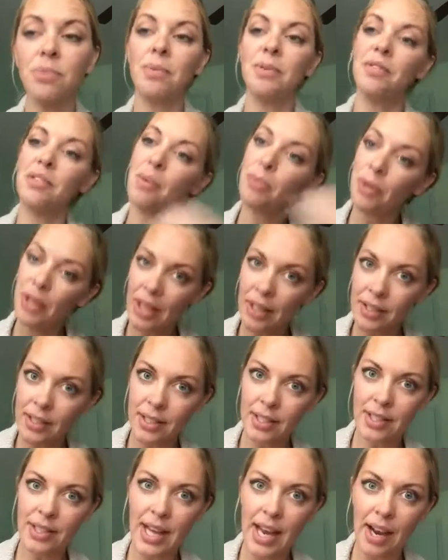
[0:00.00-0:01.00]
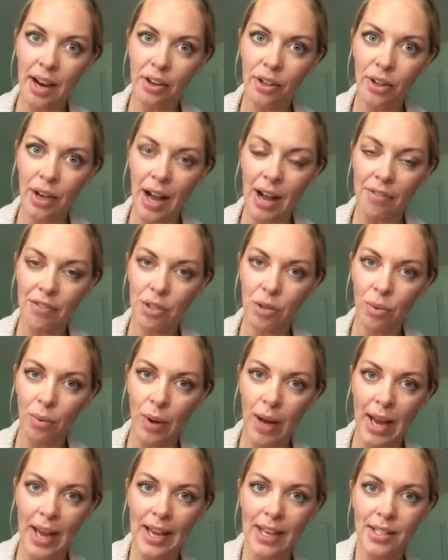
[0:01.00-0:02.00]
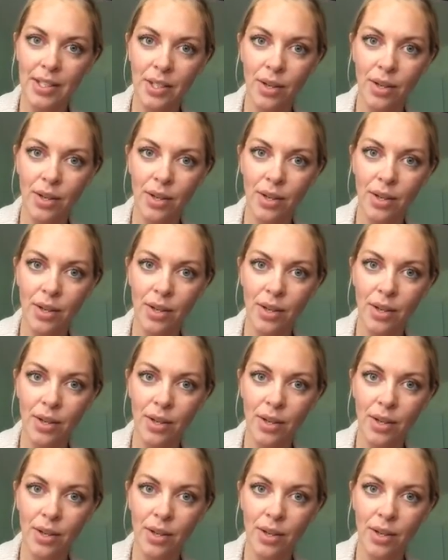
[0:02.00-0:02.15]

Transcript: but if someone else is there, you'll have to wait.